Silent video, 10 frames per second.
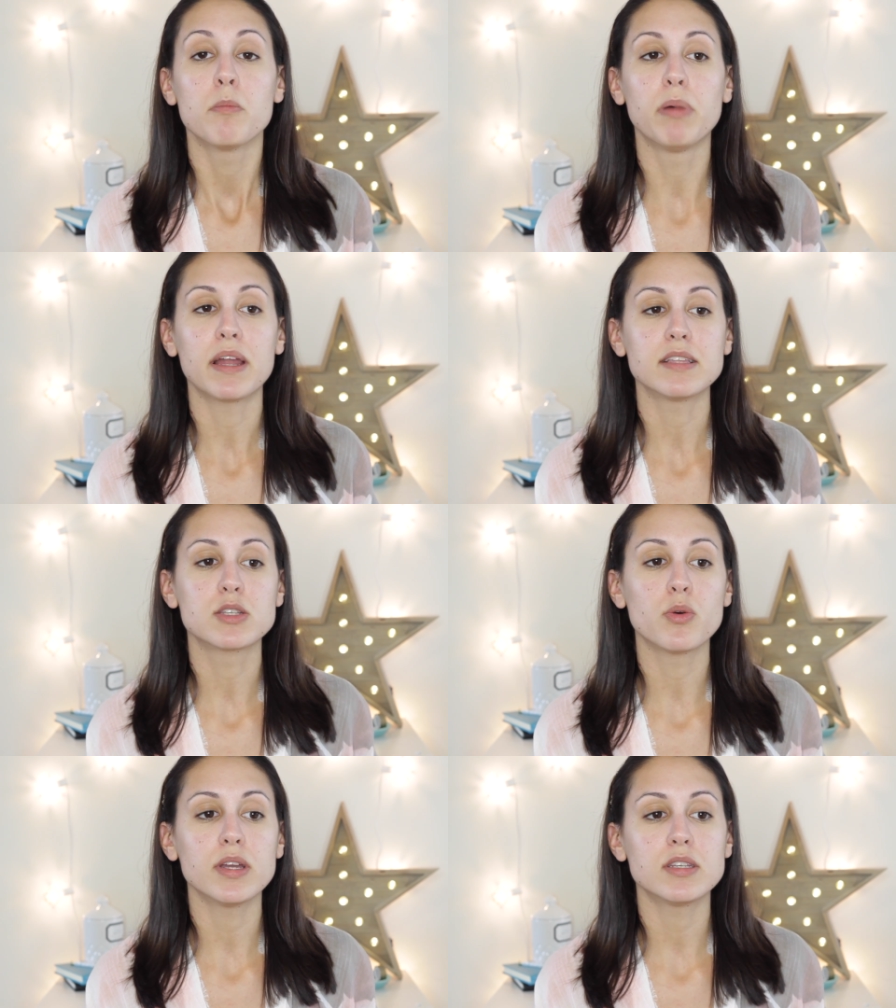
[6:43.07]
but
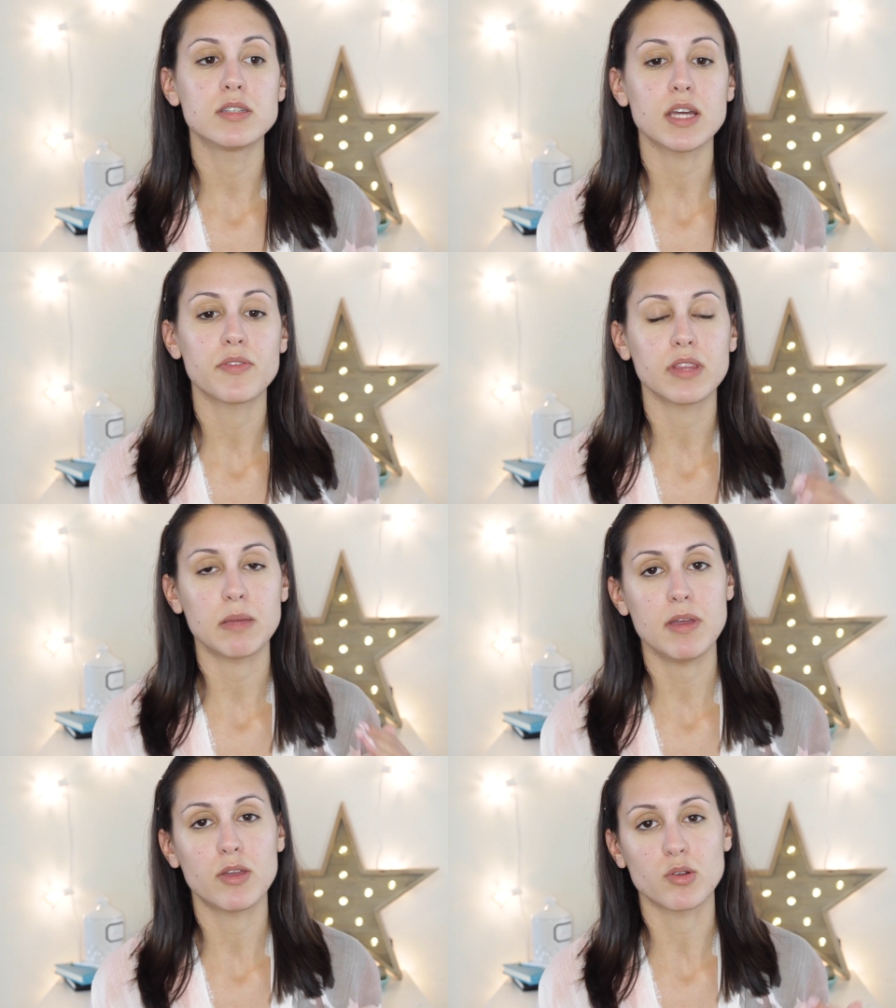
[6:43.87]
it's going to
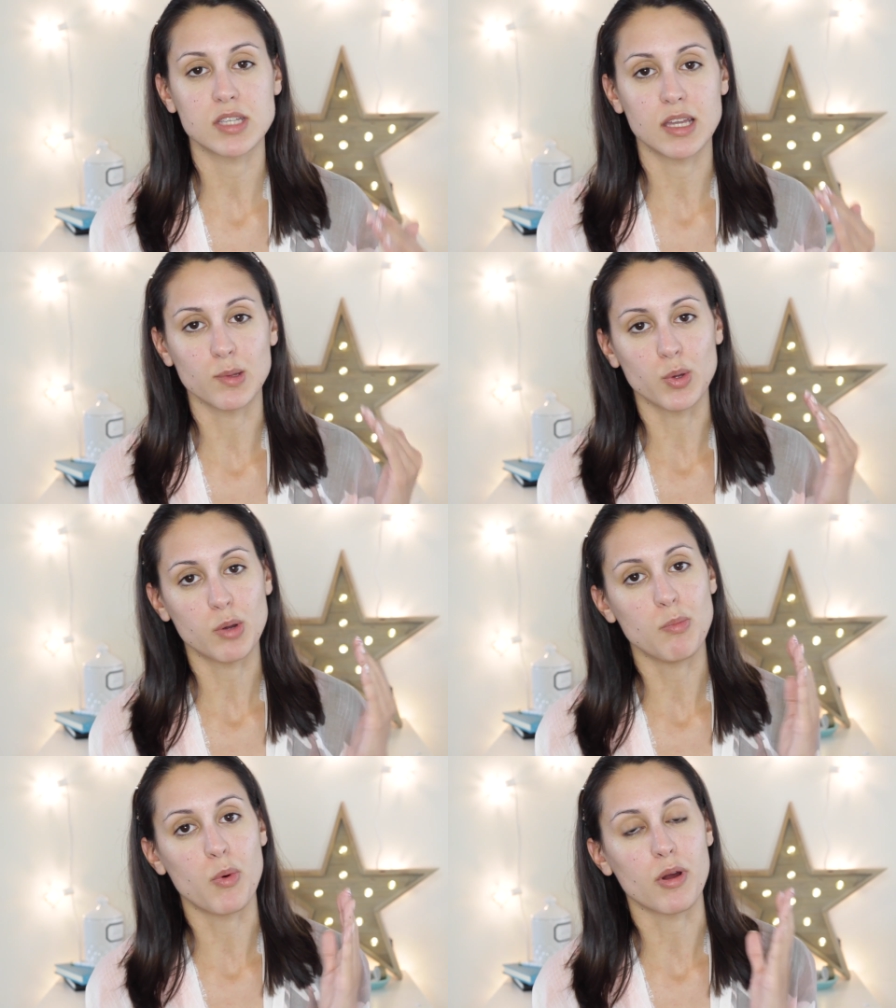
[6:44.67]
definitely make your skin
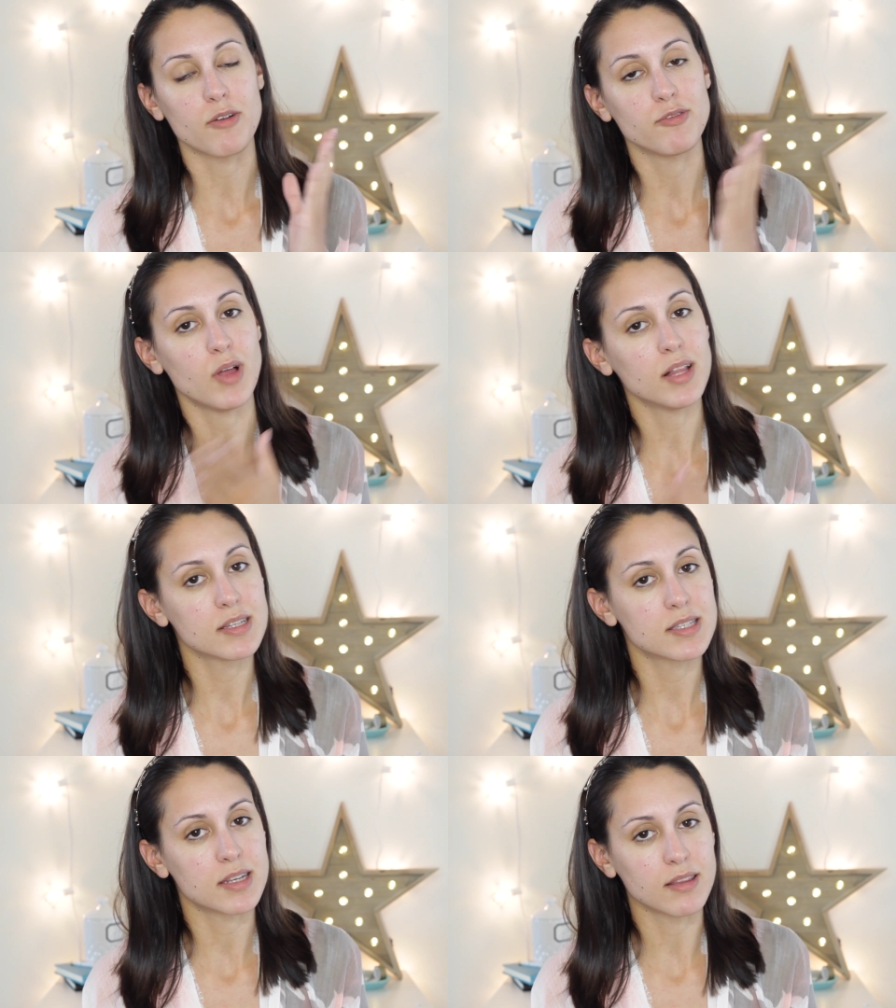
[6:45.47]
look more
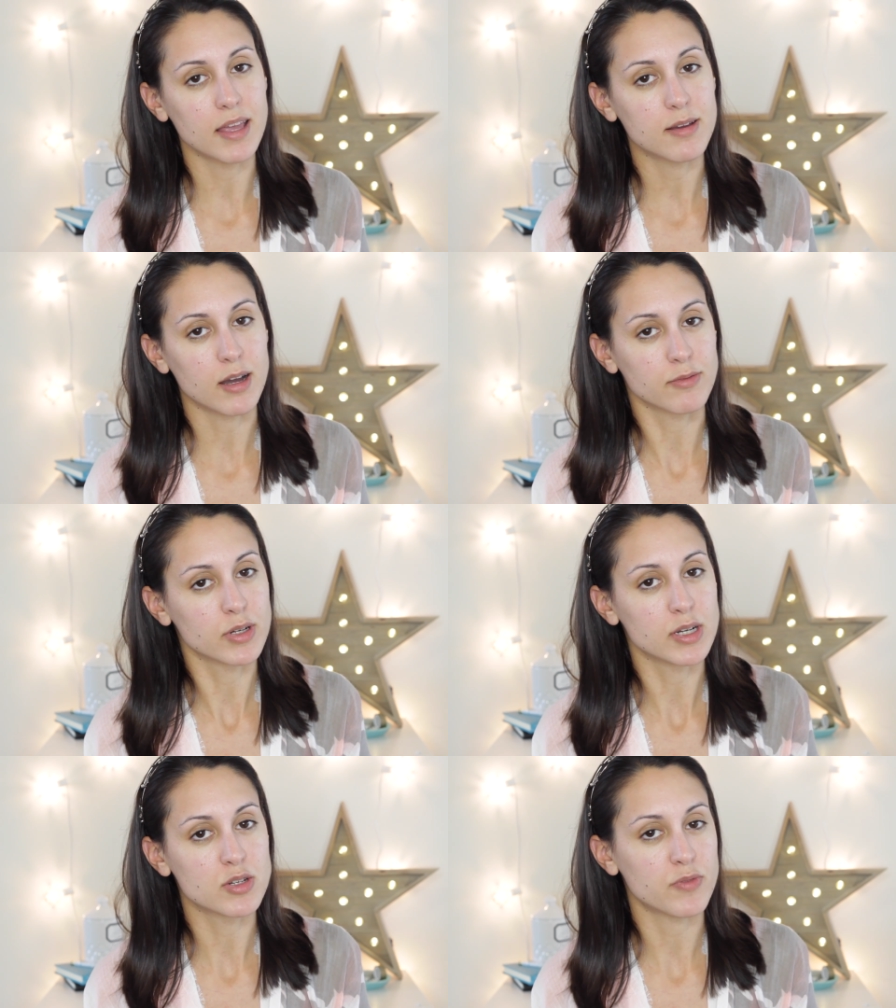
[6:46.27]
flawless than a light
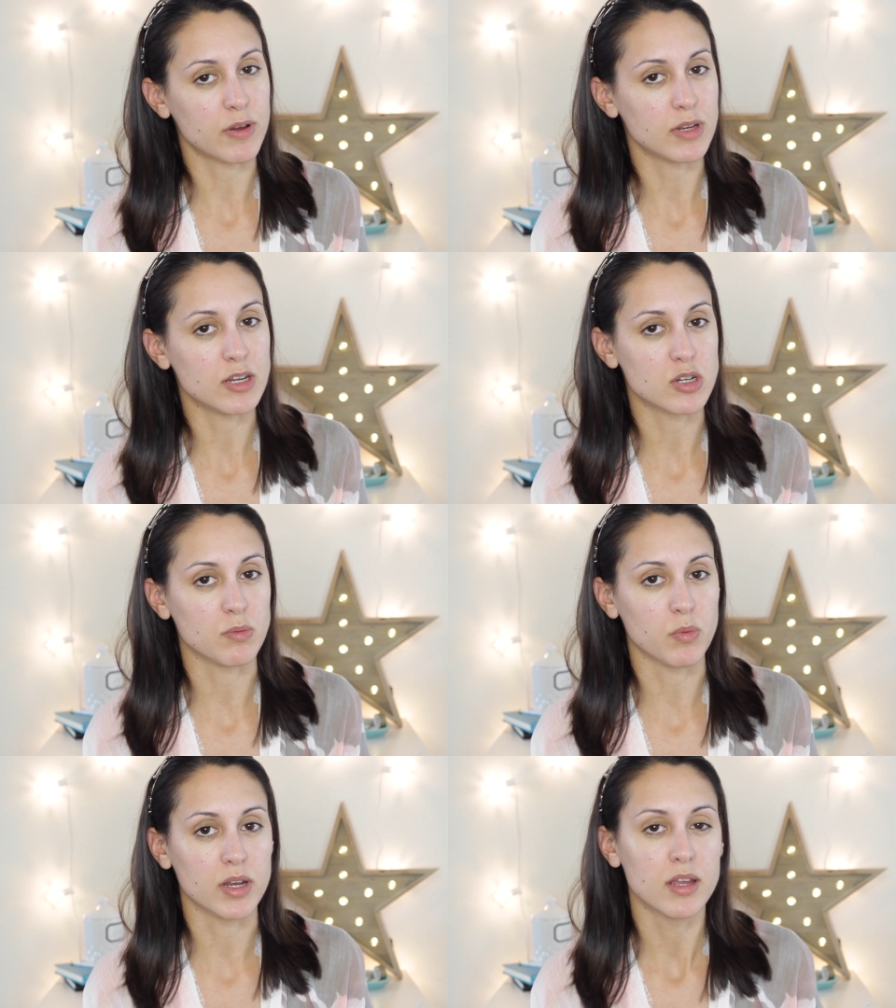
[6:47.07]
coverage
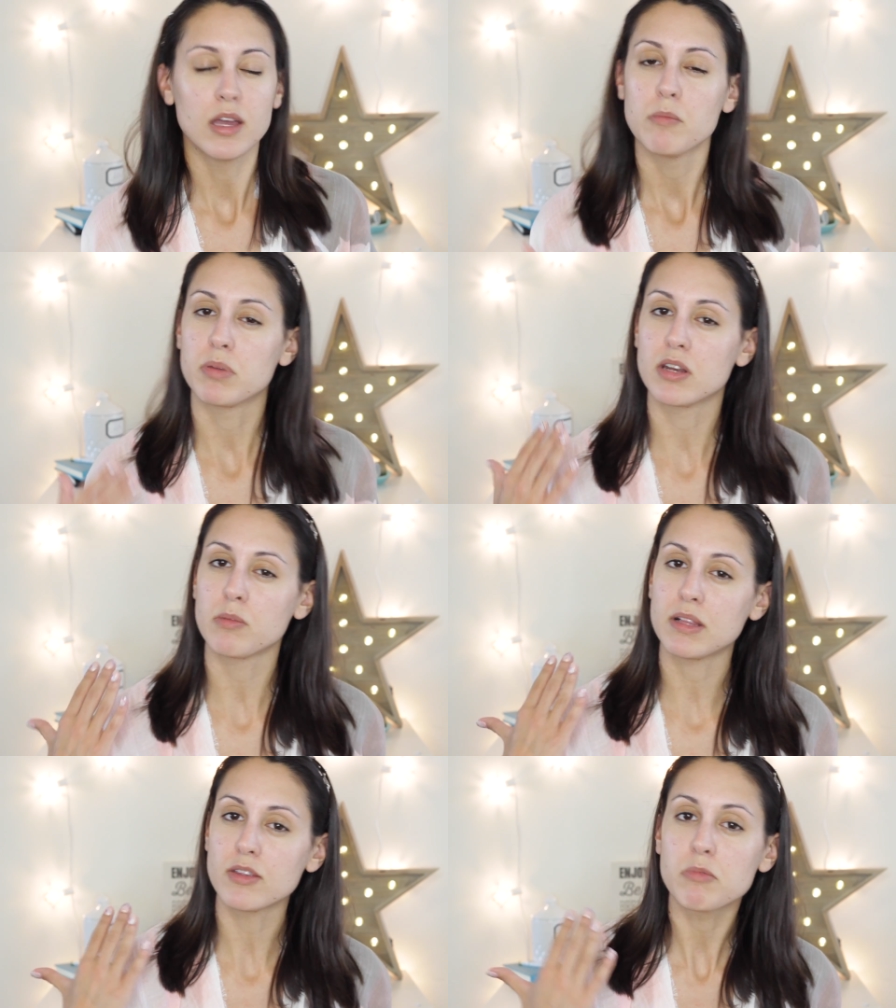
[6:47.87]
foundation would, but
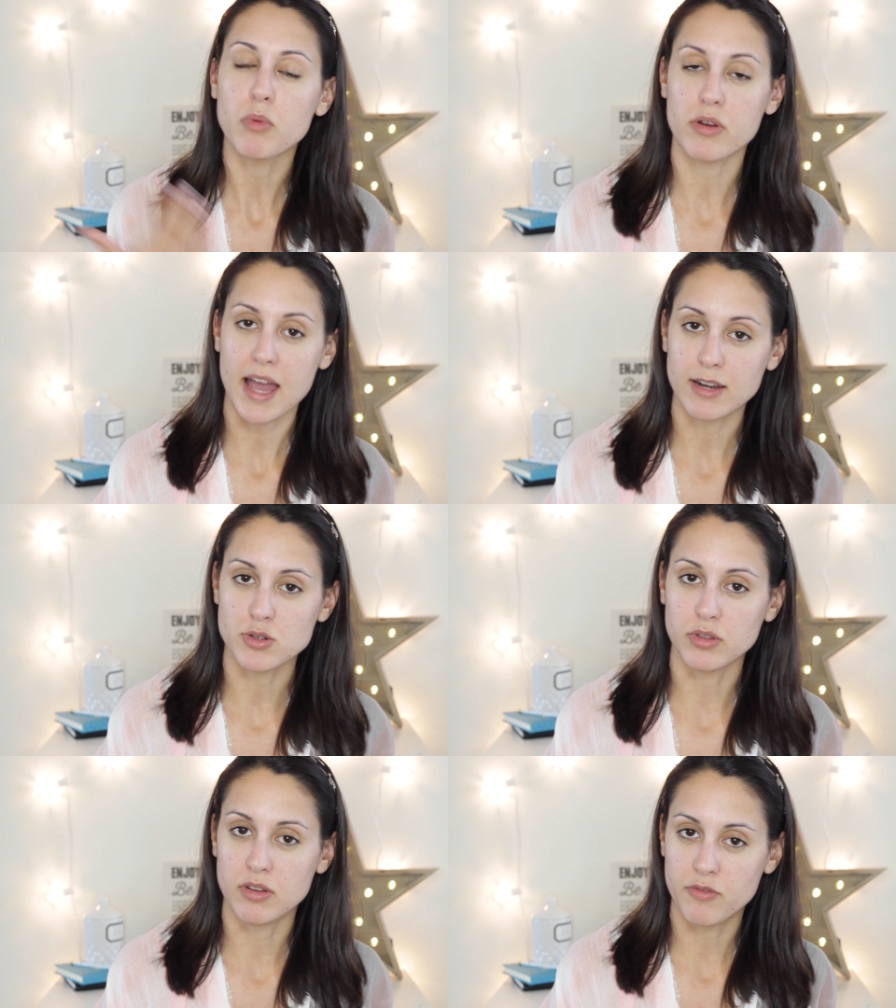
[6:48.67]
it'll be a little bit more
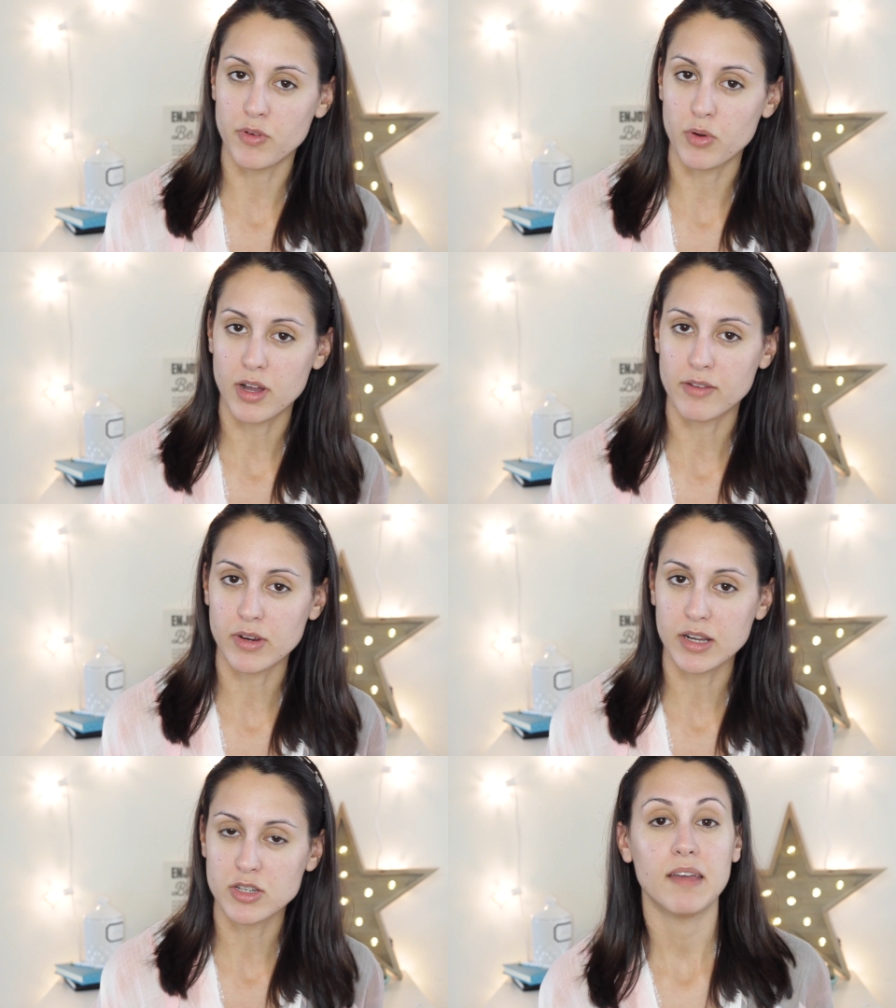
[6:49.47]
natural than a full
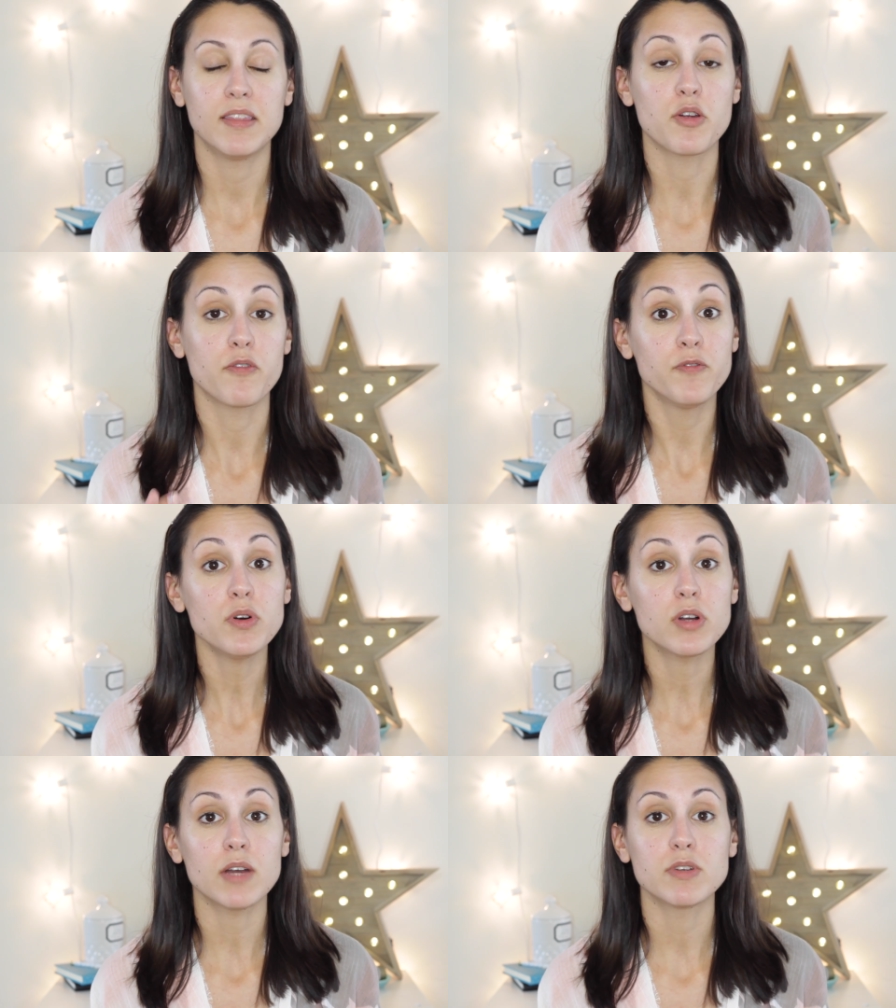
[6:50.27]
coverage. And then your
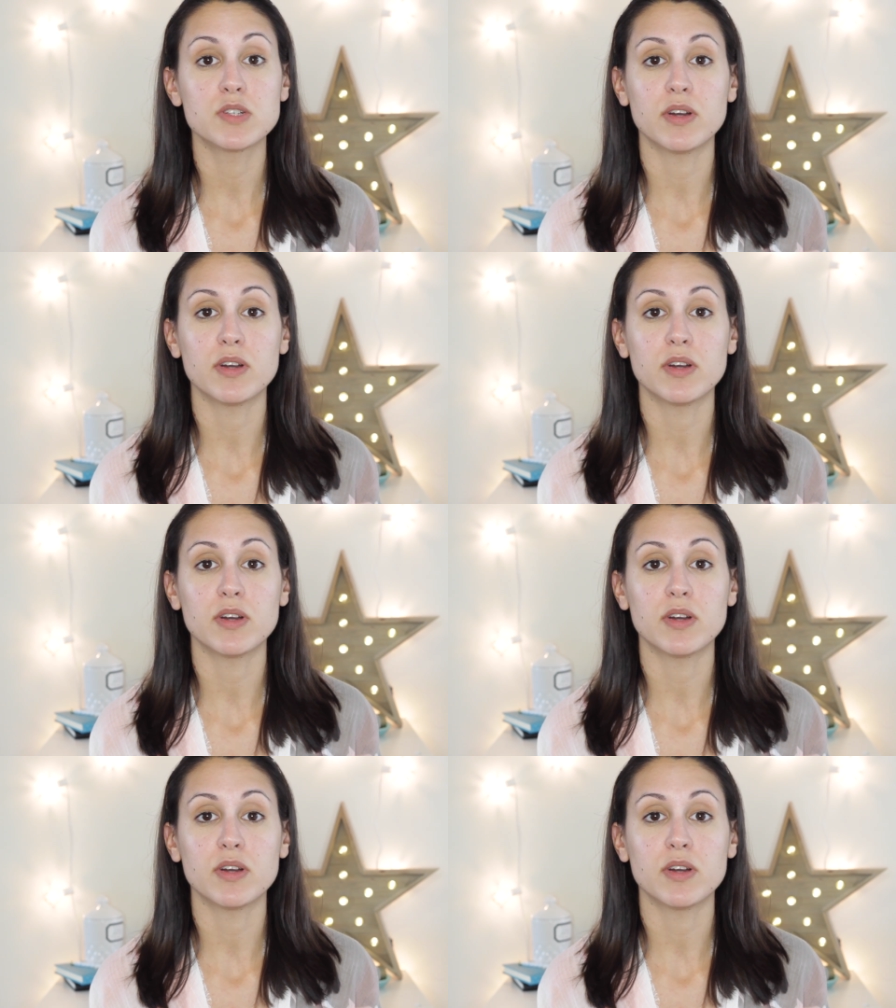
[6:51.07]
full coverage